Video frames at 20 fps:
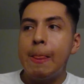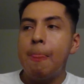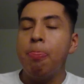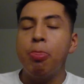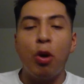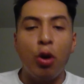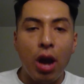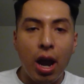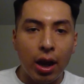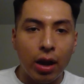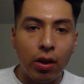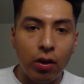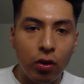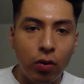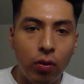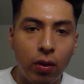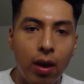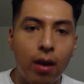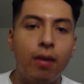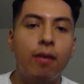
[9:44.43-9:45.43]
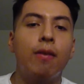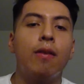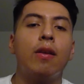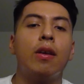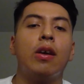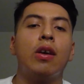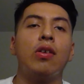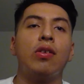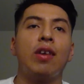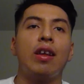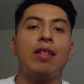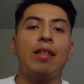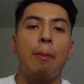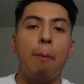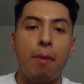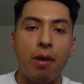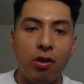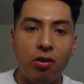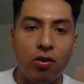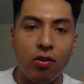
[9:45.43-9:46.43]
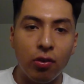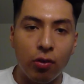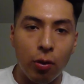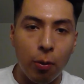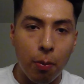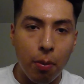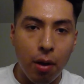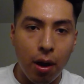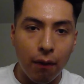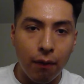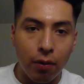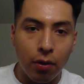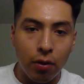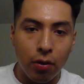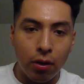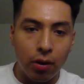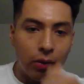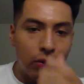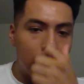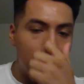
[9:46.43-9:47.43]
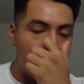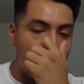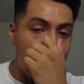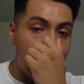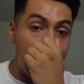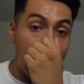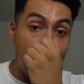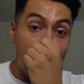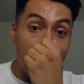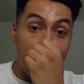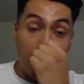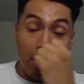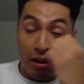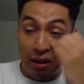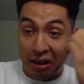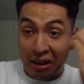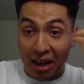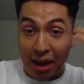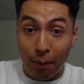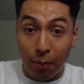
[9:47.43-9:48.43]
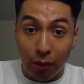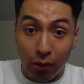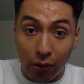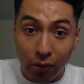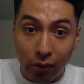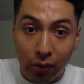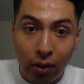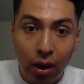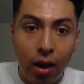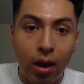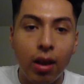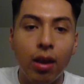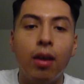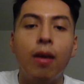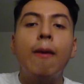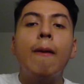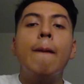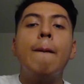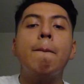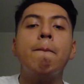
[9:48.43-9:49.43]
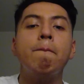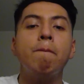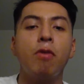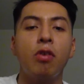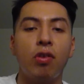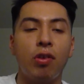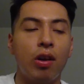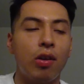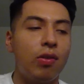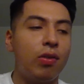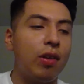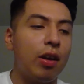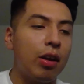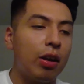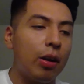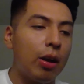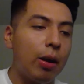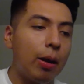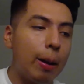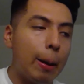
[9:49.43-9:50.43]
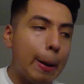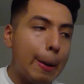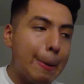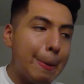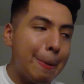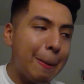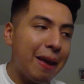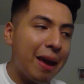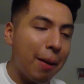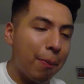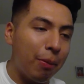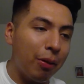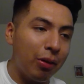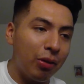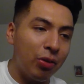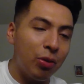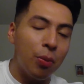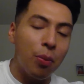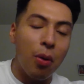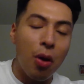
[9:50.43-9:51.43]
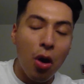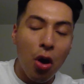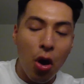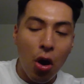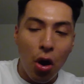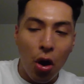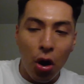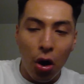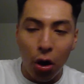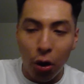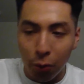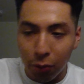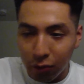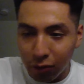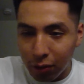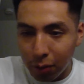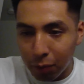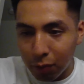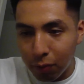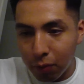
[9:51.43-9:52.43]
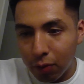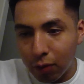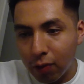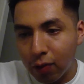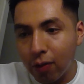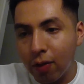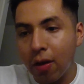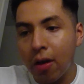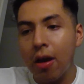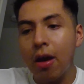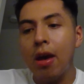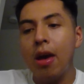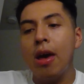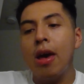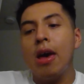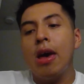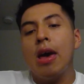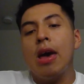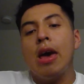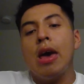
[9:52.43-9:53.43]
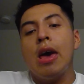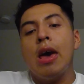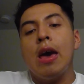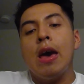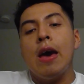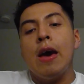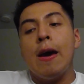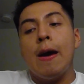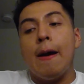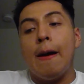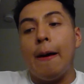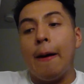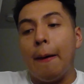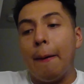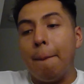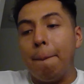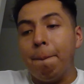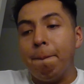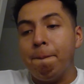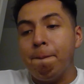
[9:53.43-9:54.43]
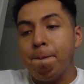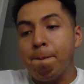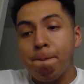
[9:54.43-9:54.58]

they're not going to do that, because that diminishes their profit earnings. And in a capitalist society, she cites that capitalism always comes first. And